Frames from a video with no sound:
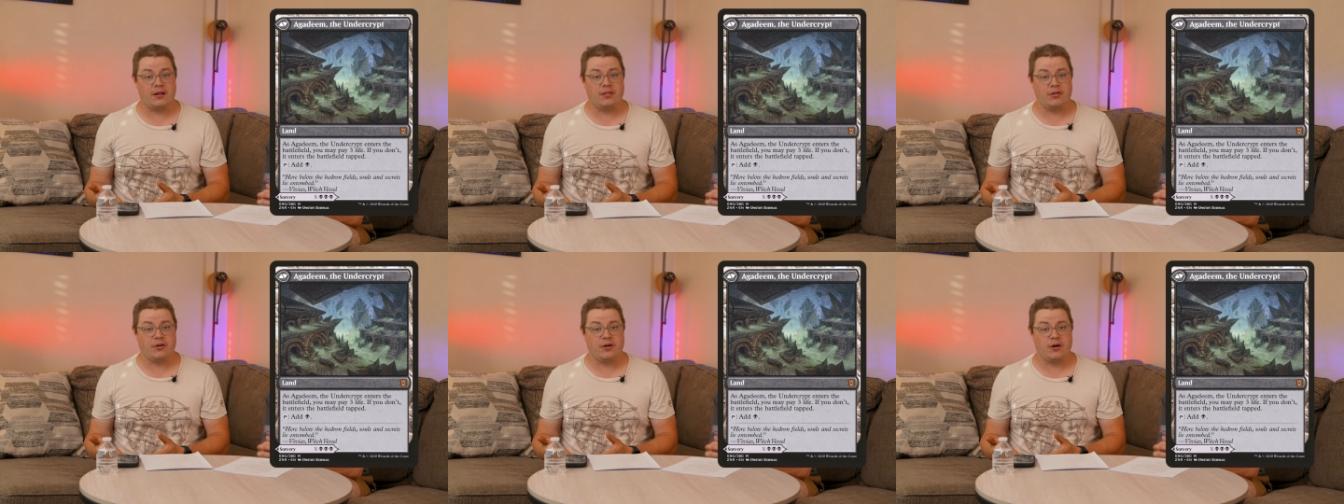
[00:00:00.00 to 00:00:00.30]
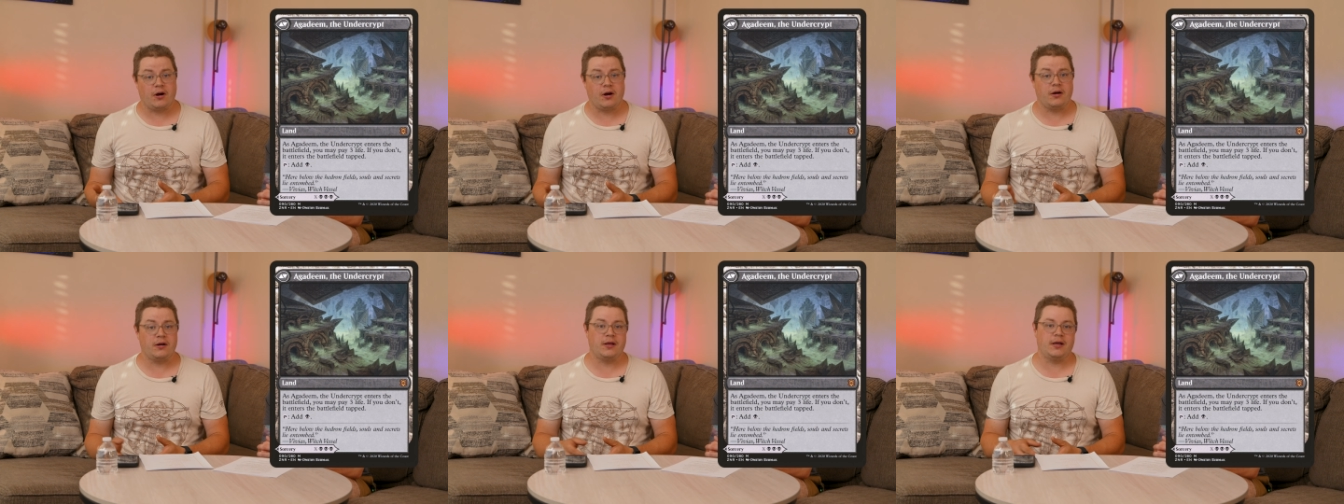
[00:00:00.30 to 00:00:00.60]
of the
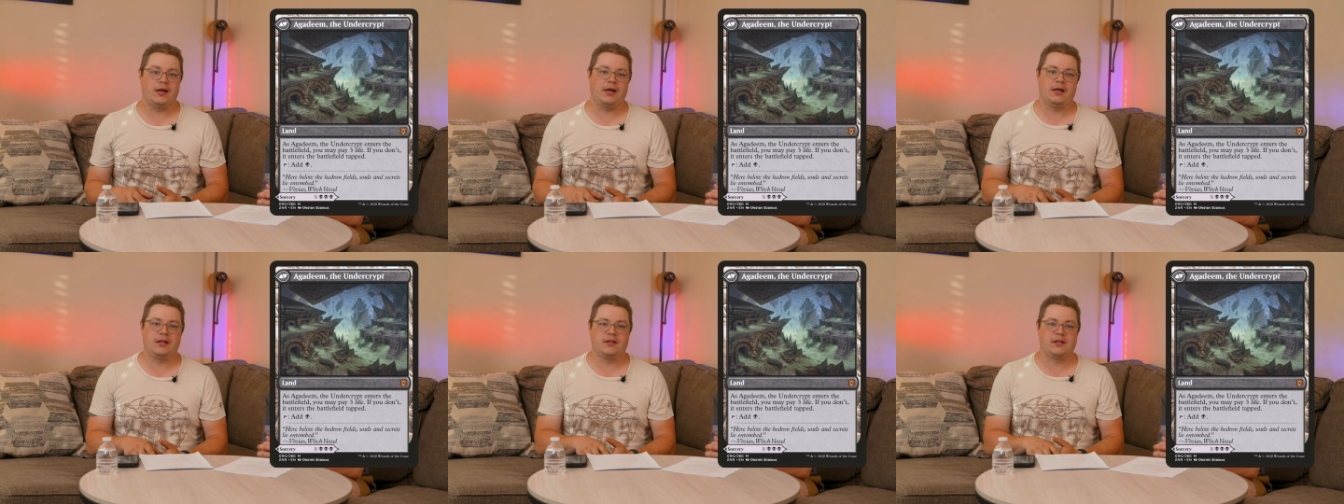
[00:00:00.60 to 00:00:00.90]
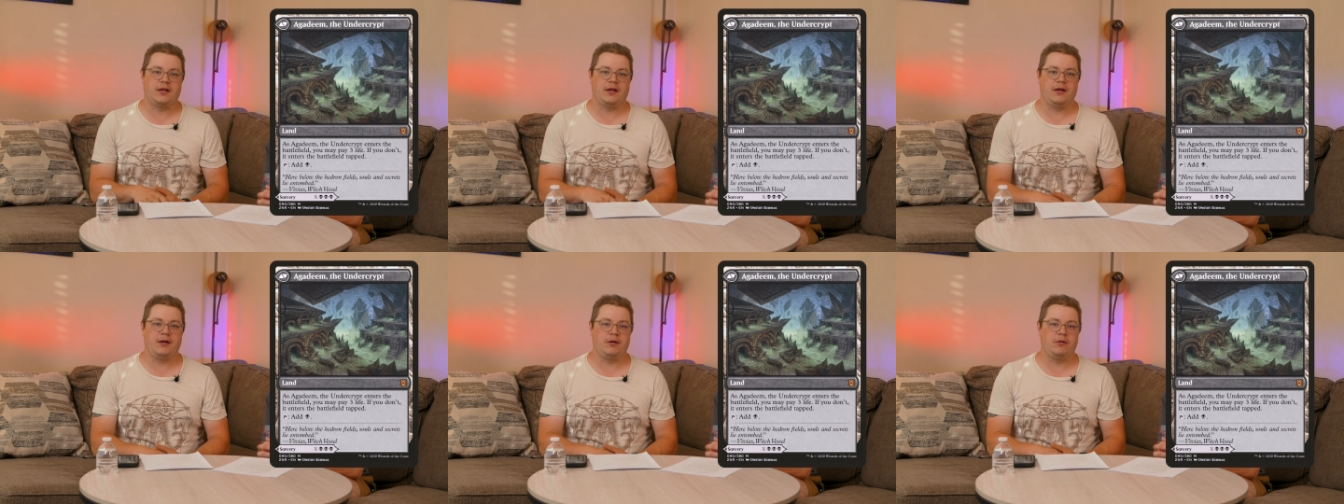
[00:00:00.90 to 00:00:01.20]
card, it's
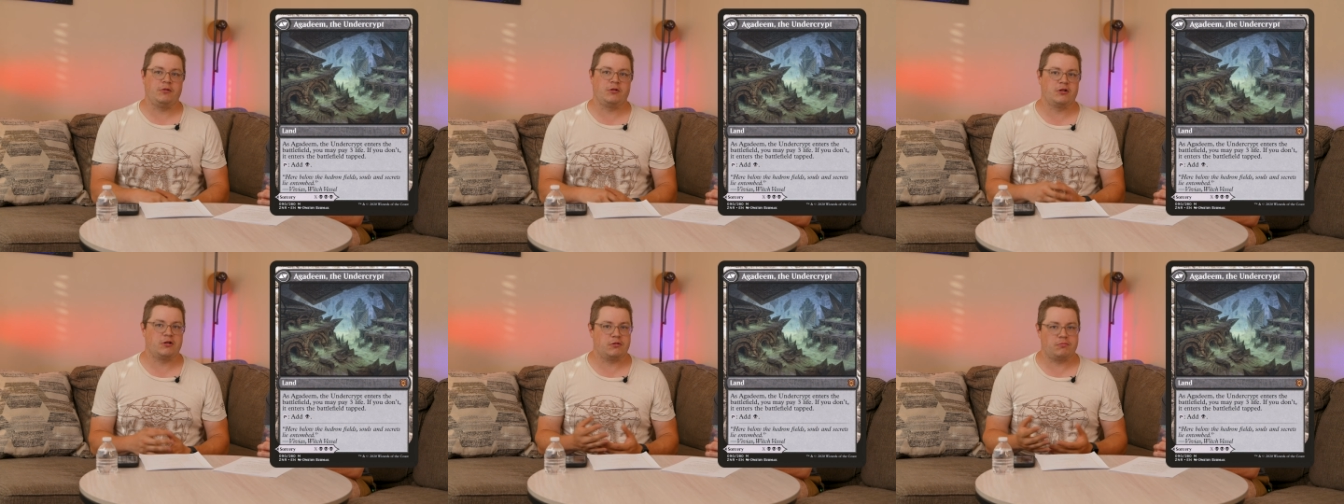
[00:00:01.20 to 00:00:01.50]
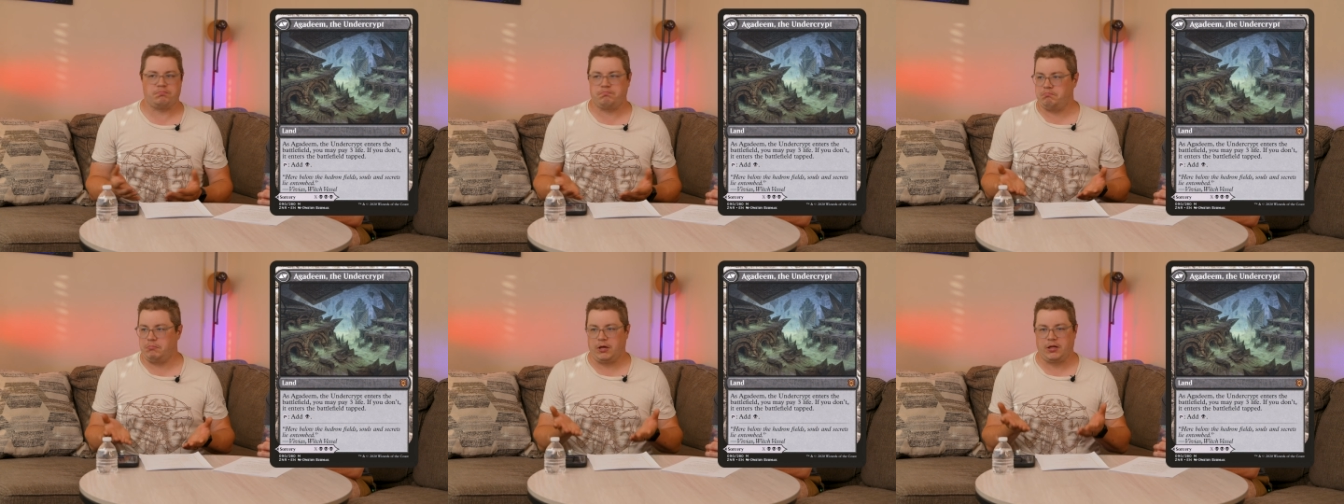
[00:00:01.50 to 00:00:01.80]

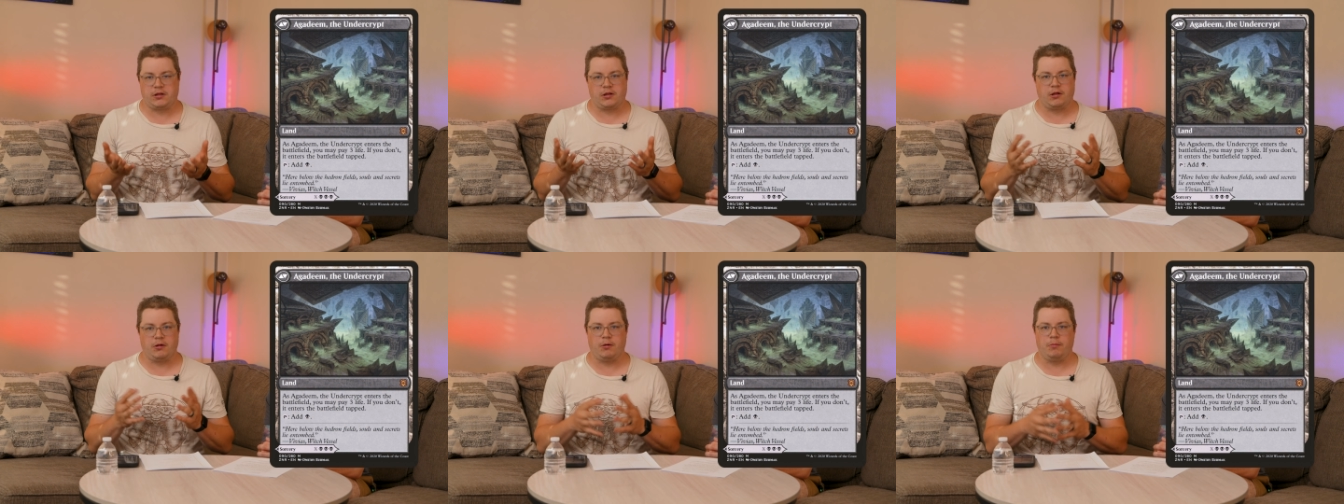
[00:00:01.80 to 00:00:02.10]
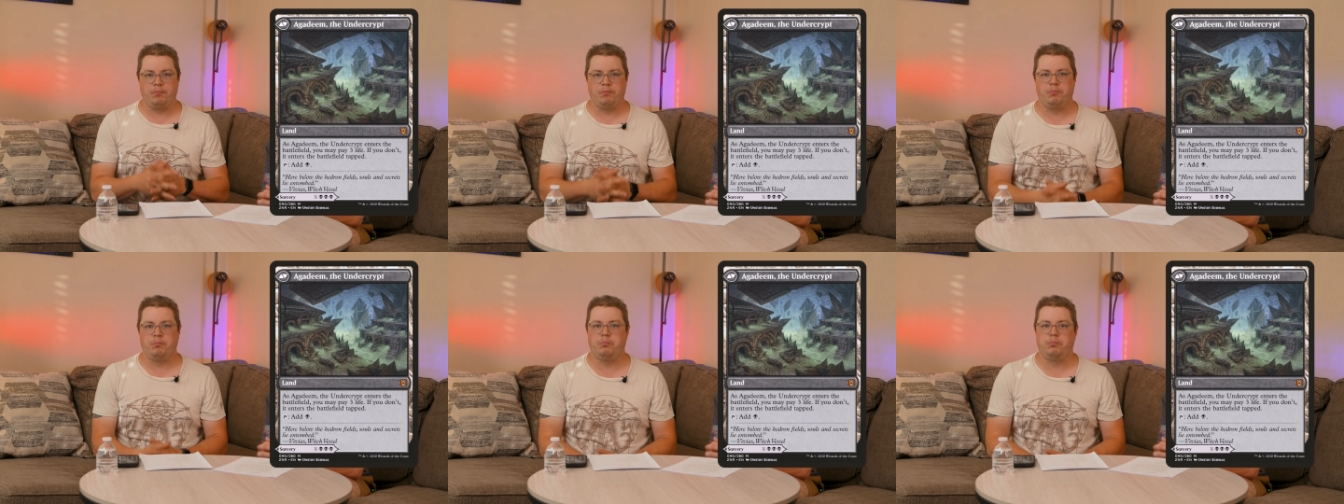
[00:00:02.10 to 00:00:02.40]

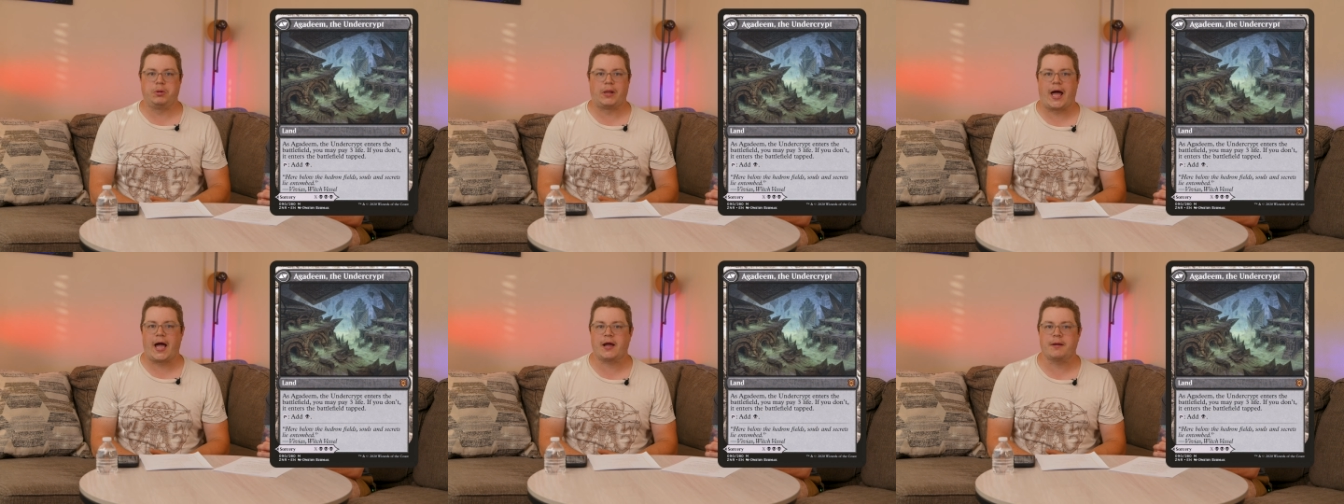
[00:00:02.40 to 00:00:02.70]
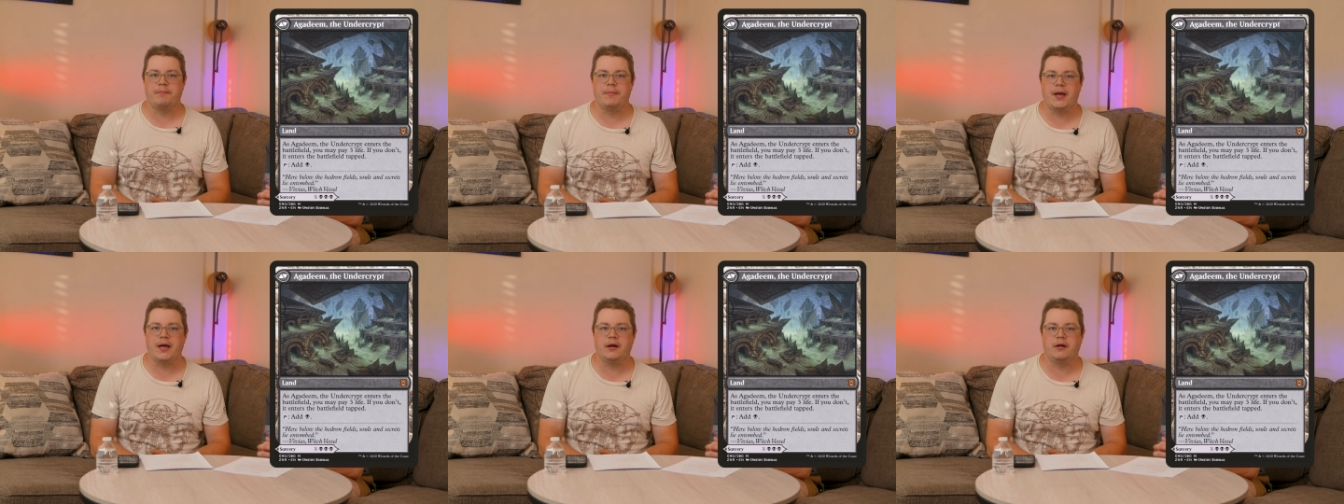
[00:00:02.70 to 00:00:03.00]
a black
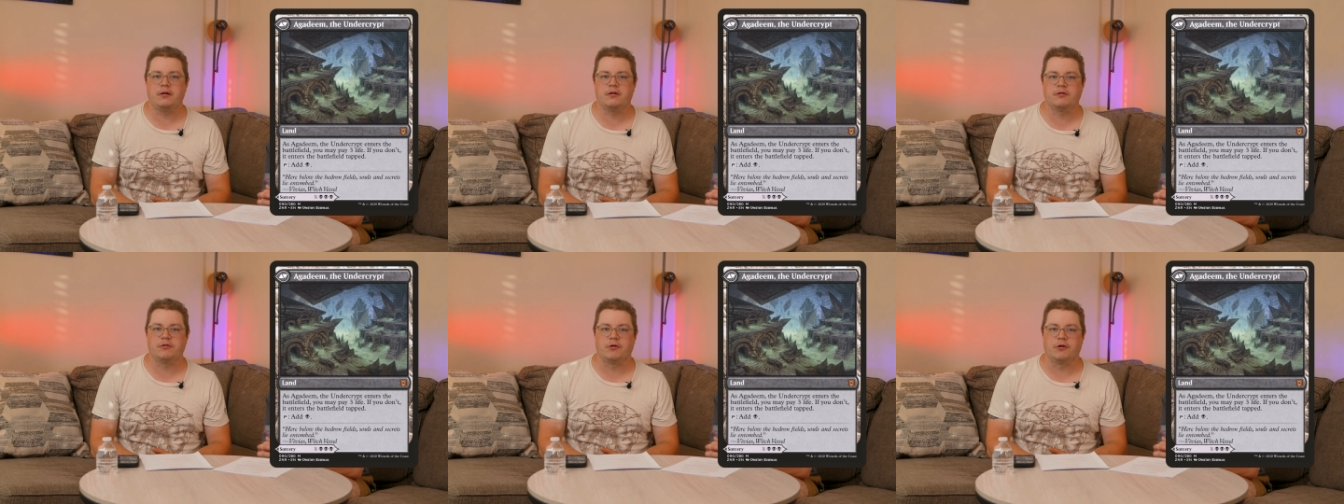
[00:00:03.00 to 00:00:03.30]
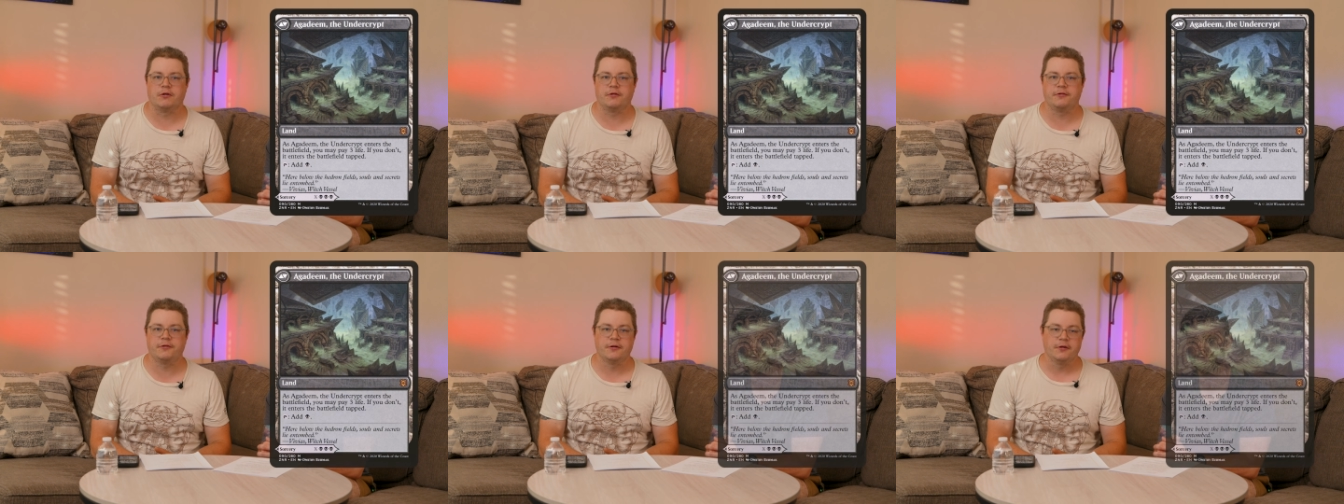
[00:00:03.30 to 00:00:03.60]
mana
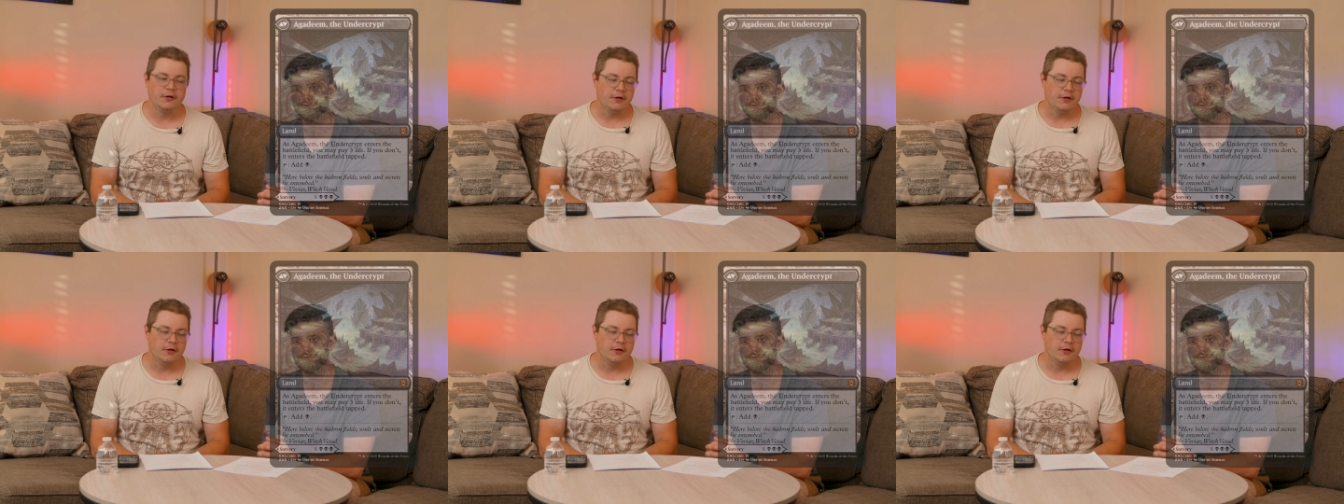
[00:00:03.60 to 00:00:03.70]
source.